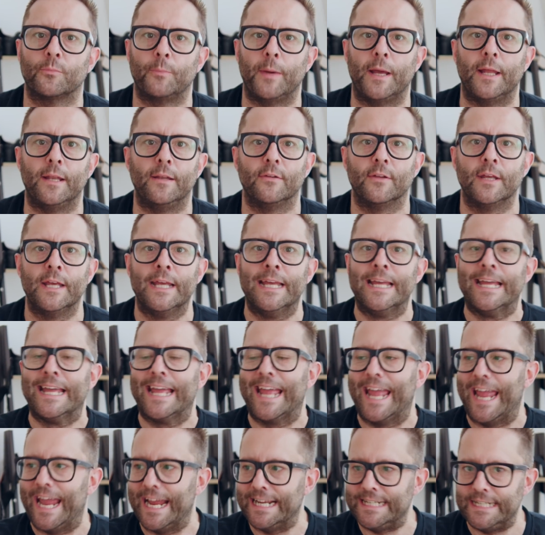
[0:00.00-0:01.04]
spend
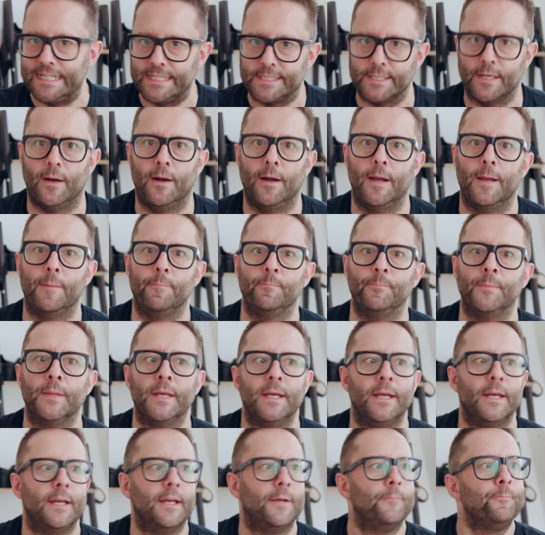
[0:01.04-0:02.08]
any time
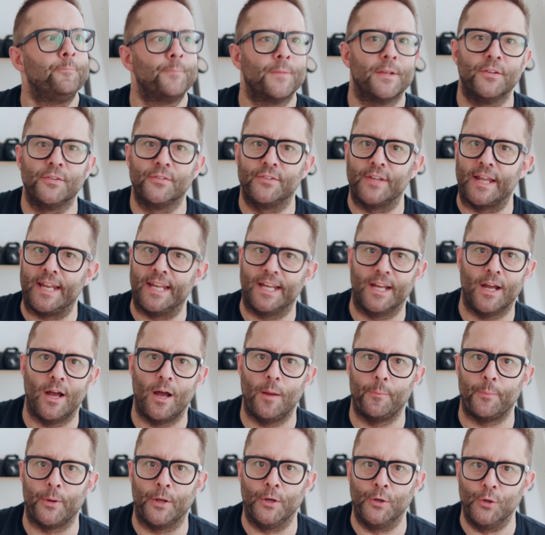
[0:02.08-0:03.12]
setting
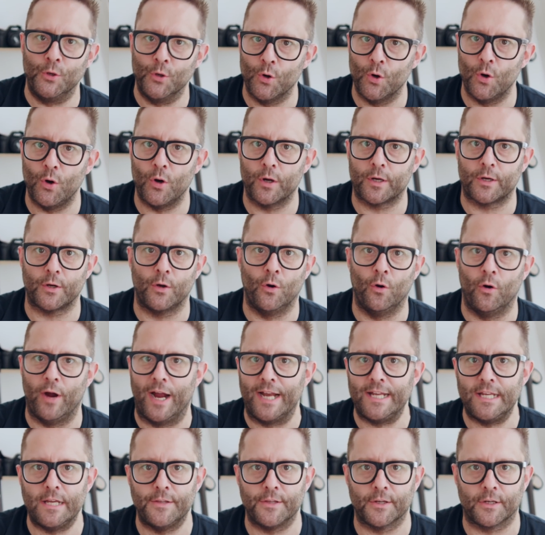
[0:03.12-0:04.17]
up a Nook or
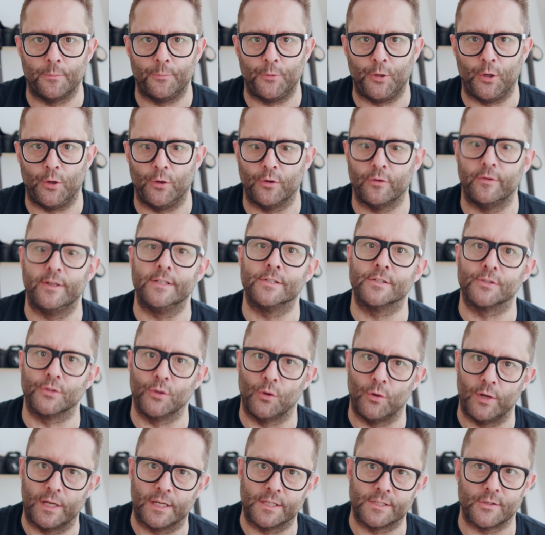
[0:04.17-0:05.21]
any other computer,
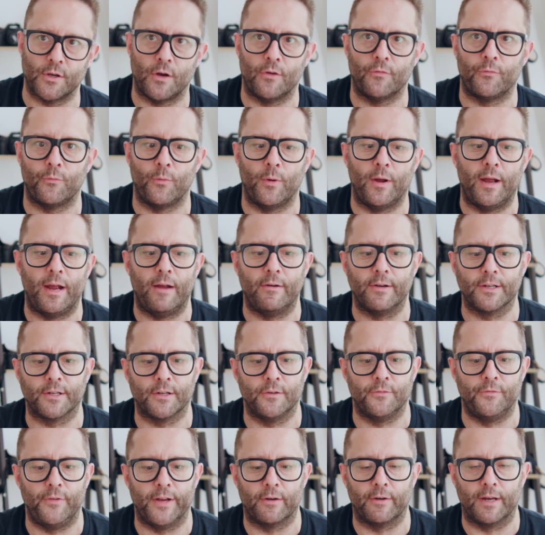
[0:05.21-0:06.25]
installing software and
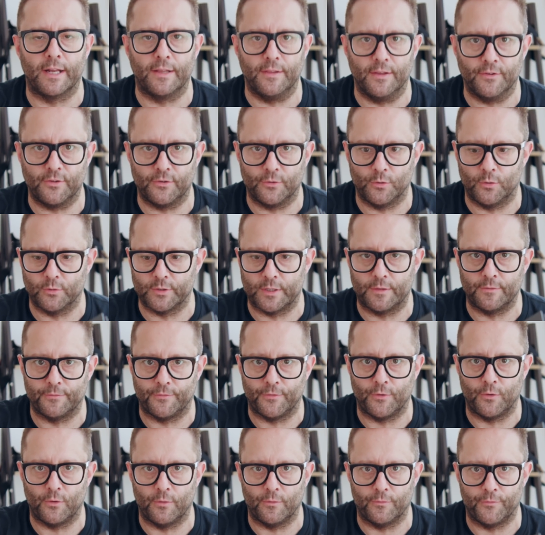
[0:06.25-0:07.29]
configuring it. This is all done
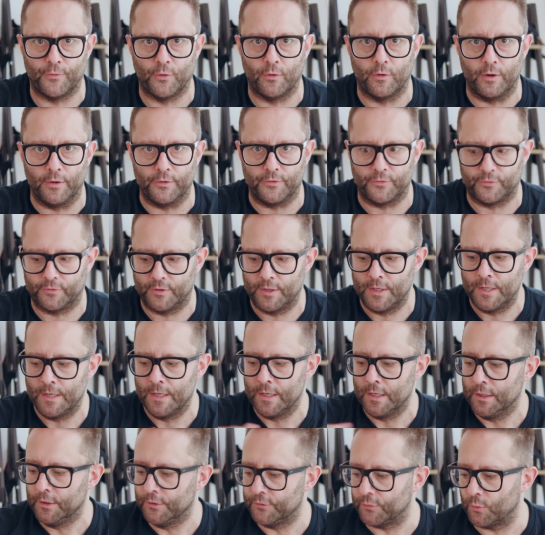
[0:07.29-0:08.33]
for us.
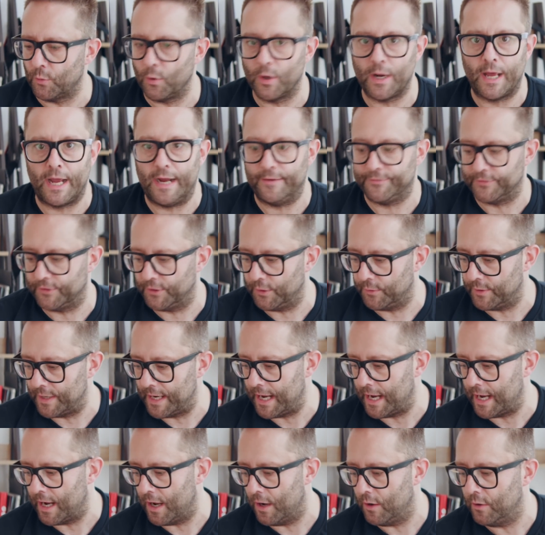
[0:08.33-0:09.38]
So all I have to do
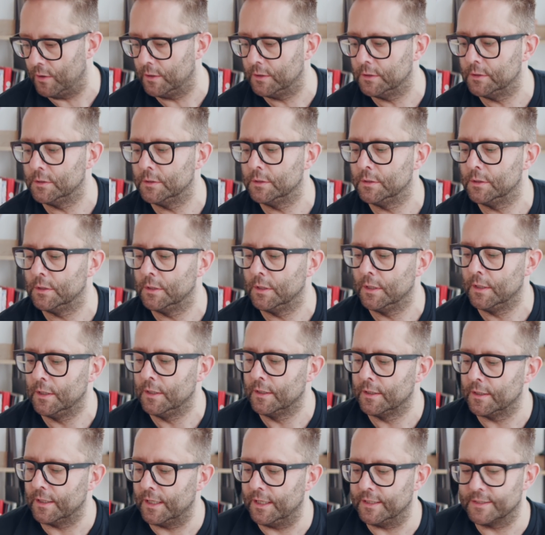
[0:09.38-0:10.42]
now
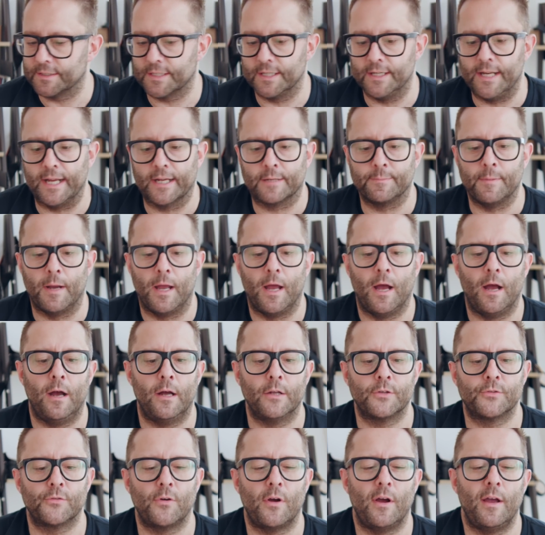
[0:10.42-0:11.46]
is connect my
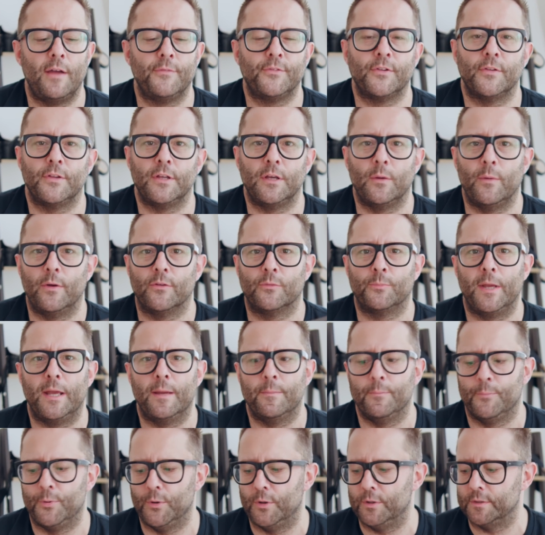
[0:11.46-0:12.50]
hard drive to the USB
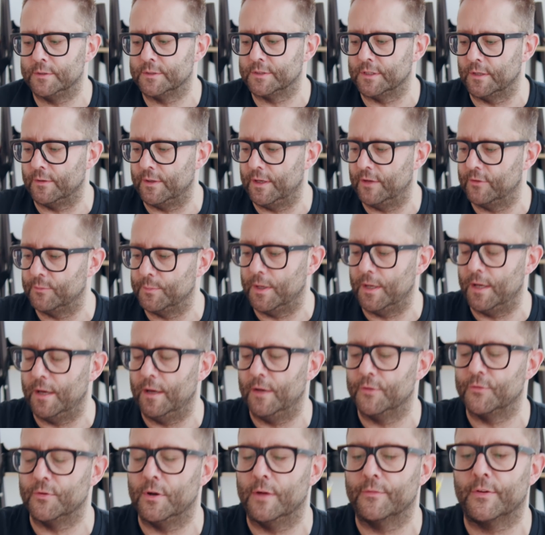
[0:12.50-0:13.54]
input. So here's my
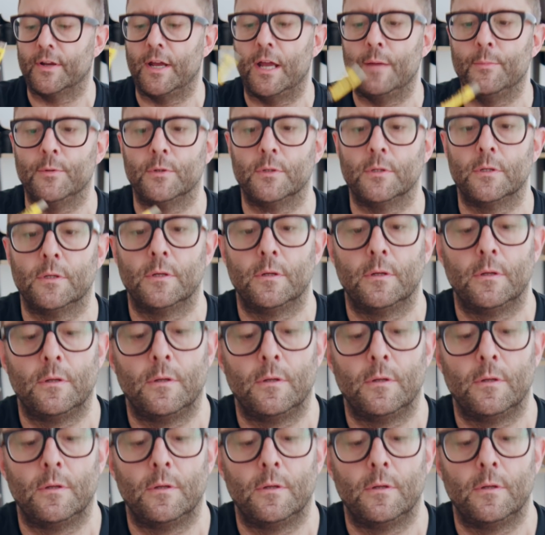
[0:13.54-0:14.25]
hard drive cable.